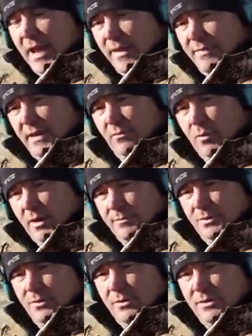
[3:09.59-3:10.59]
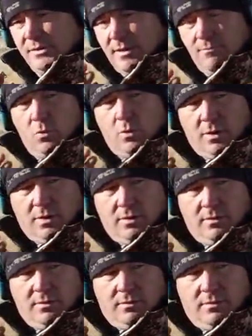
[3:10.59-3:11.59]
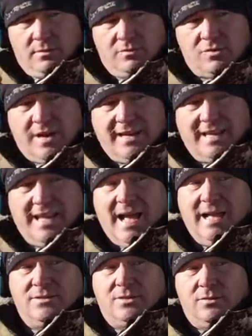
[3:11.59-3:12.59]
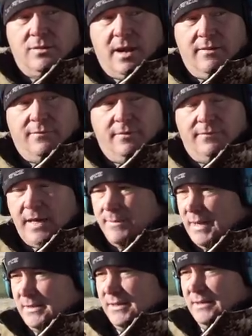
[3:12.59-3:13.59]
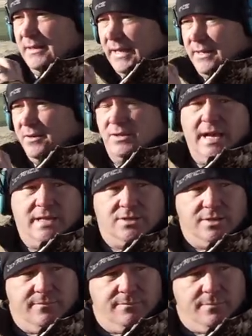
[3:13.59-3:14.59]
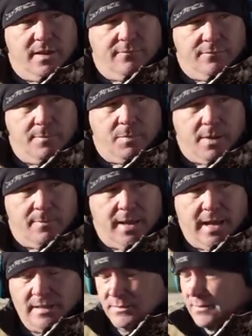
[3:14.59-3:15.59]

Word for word: And then what I'm doing is I'm more trying to catch the rifle, if that makes any, like you're catching a, a football pass.